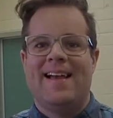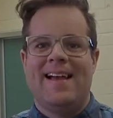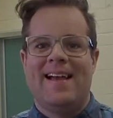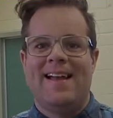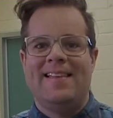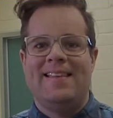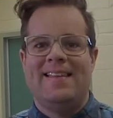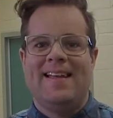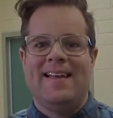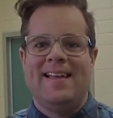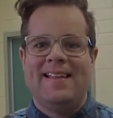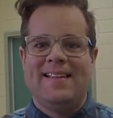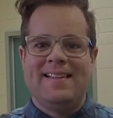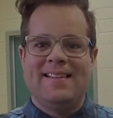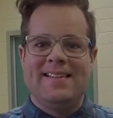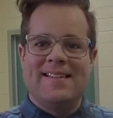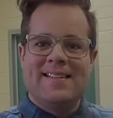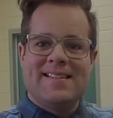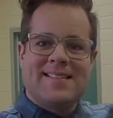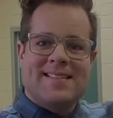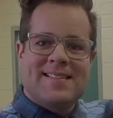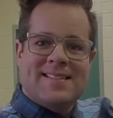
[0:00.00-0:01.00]
and
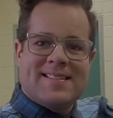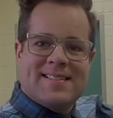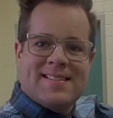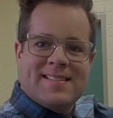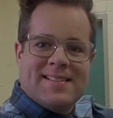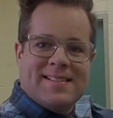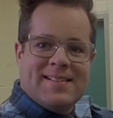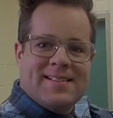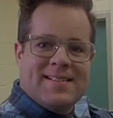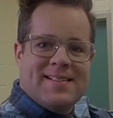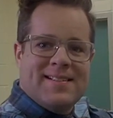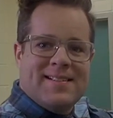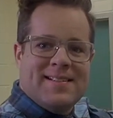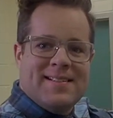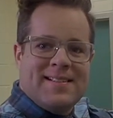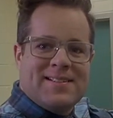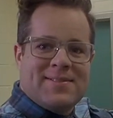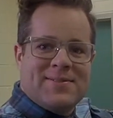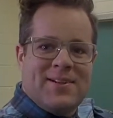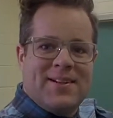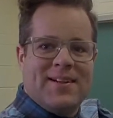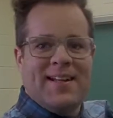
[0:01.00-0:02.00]
then this
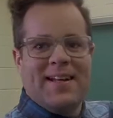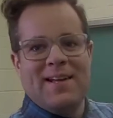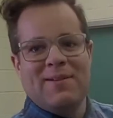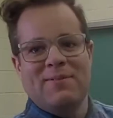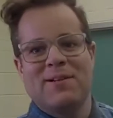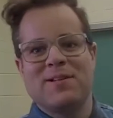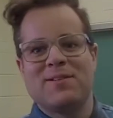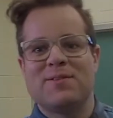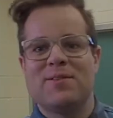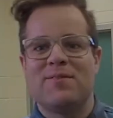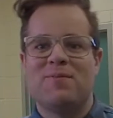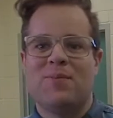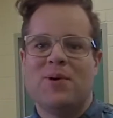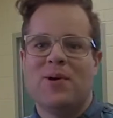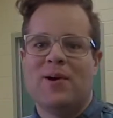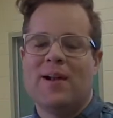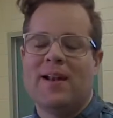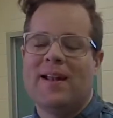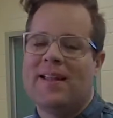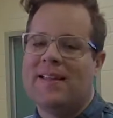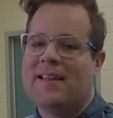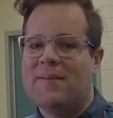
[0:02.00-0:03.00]
one here, which we've
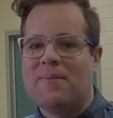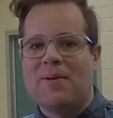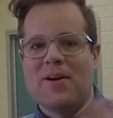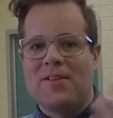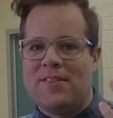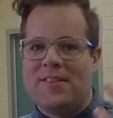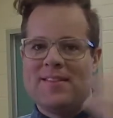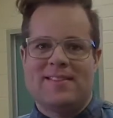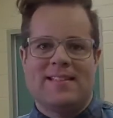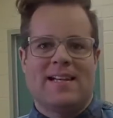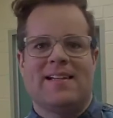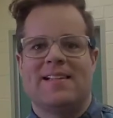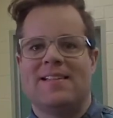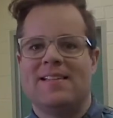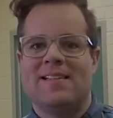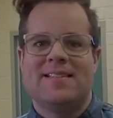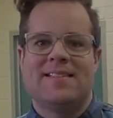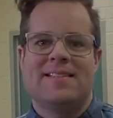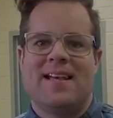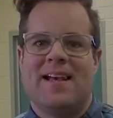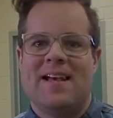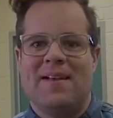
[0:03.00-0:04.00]
bought, and they're both exactly
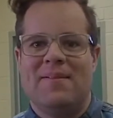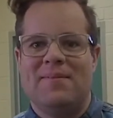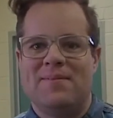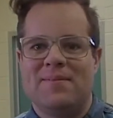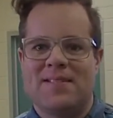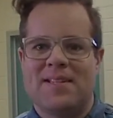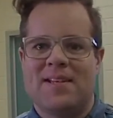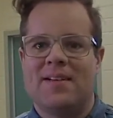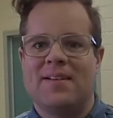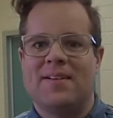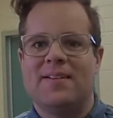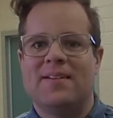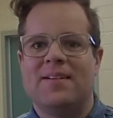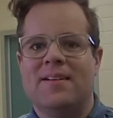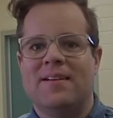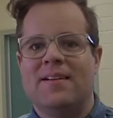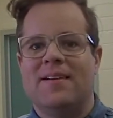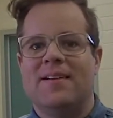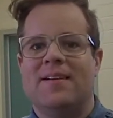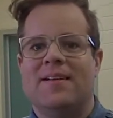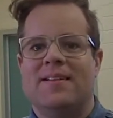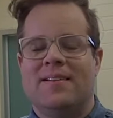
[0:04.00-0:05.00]
the same. So
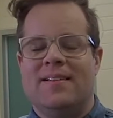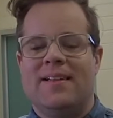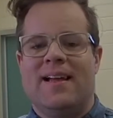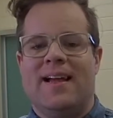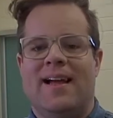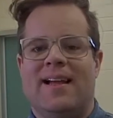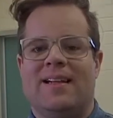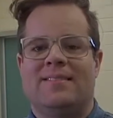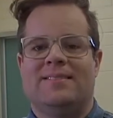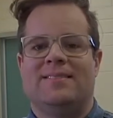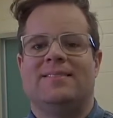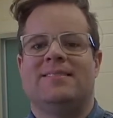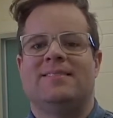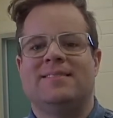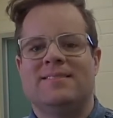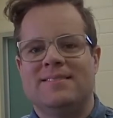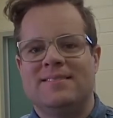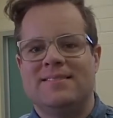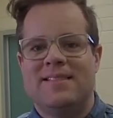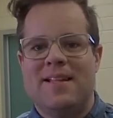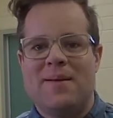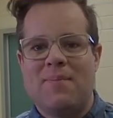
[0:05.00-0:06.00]
yeah,
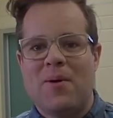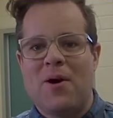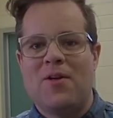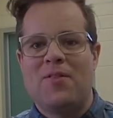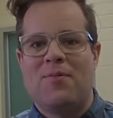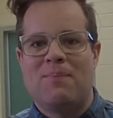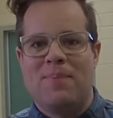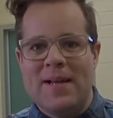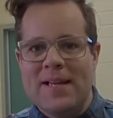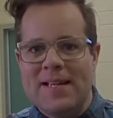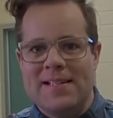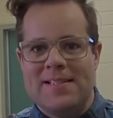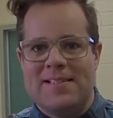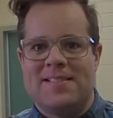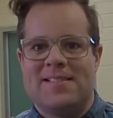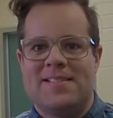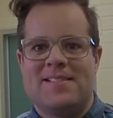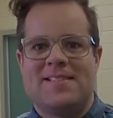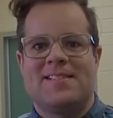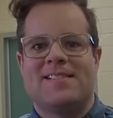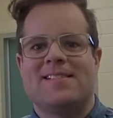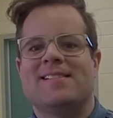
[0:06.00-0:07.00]
they're both
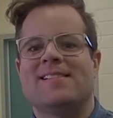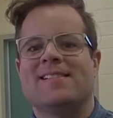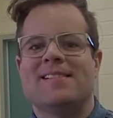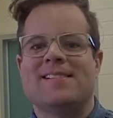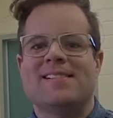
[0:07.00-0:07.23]
beasts.